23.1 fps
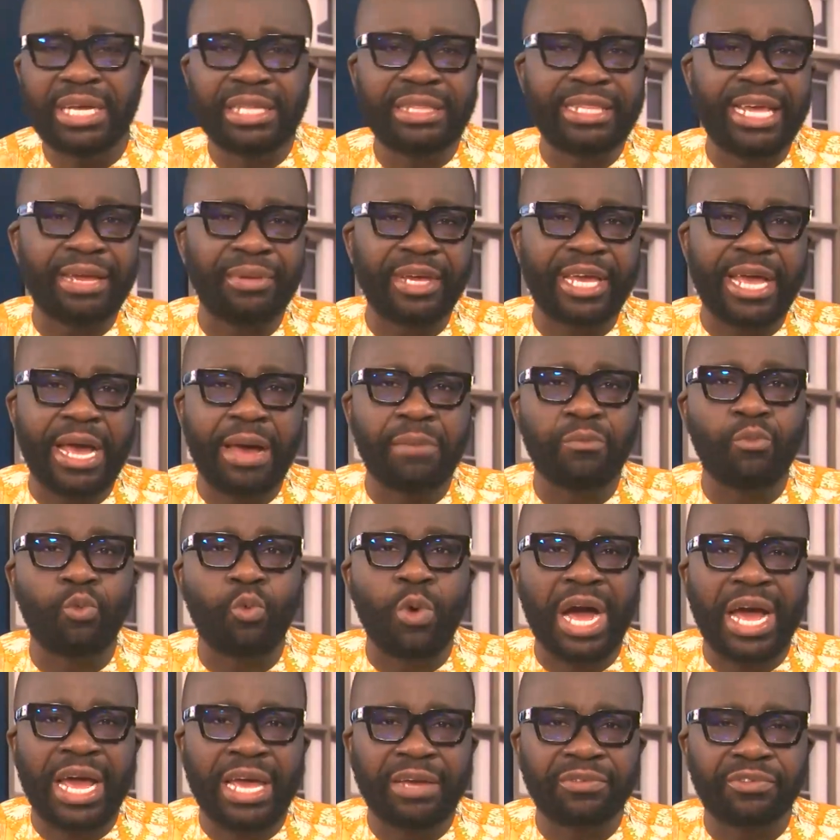They become mm.
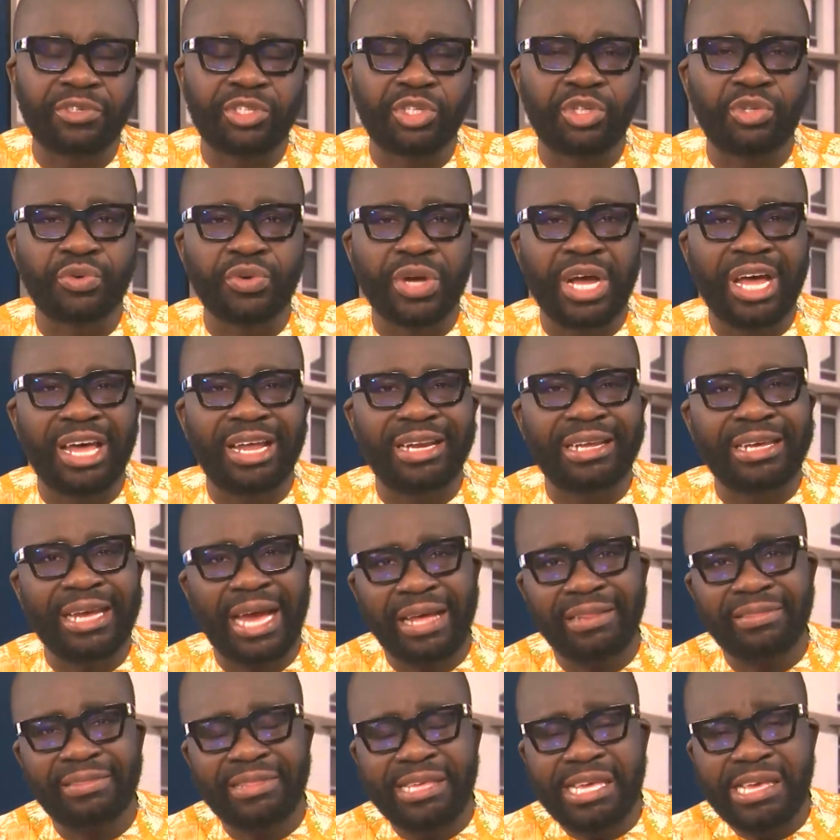wives too early,
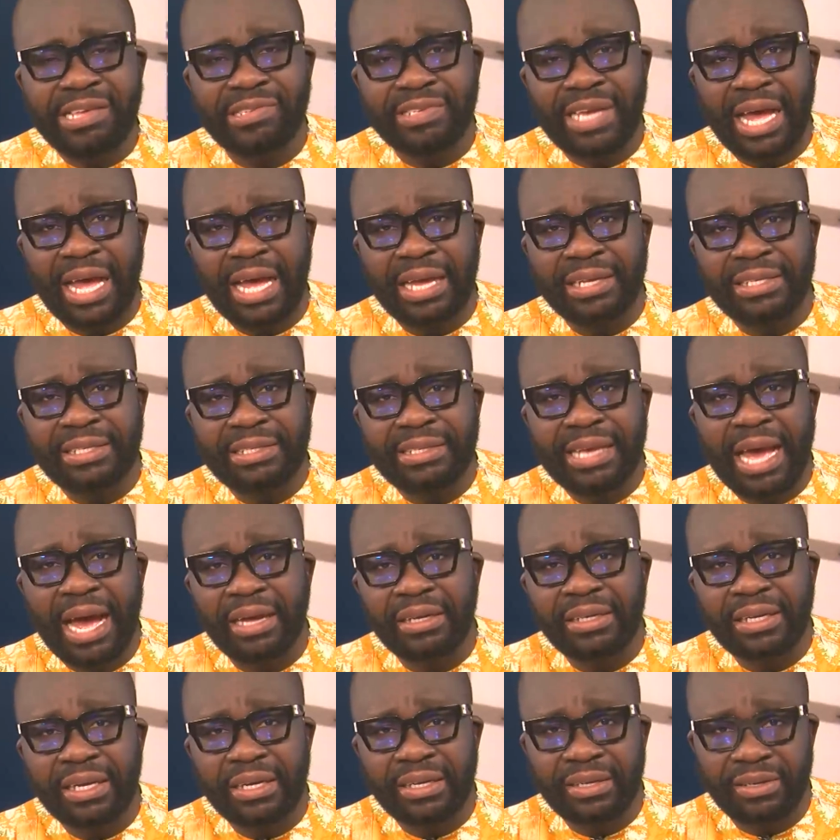and these are
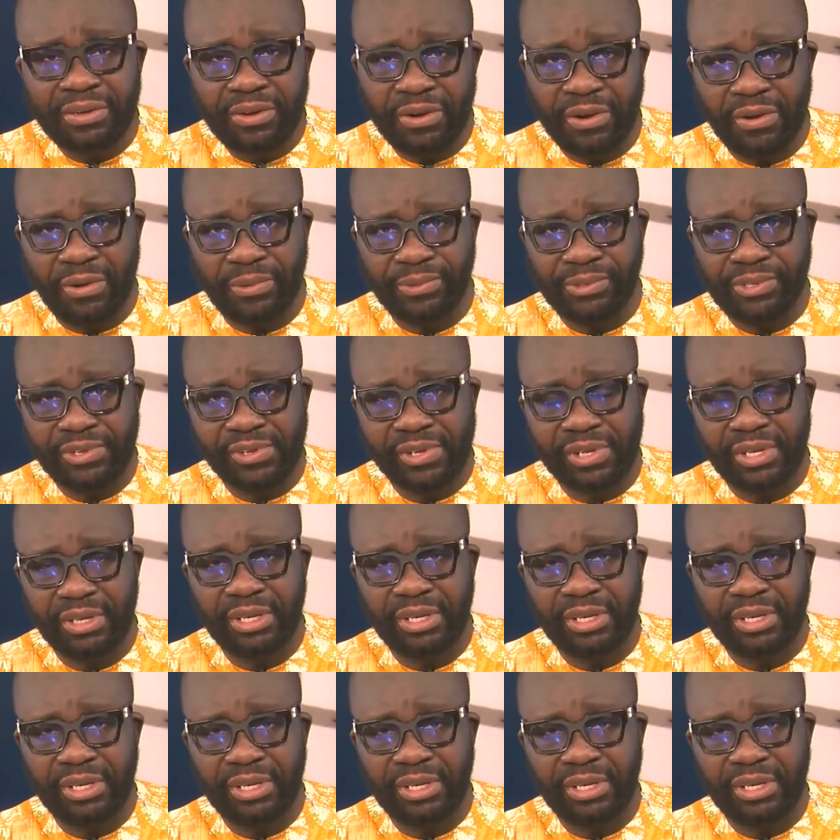young girls.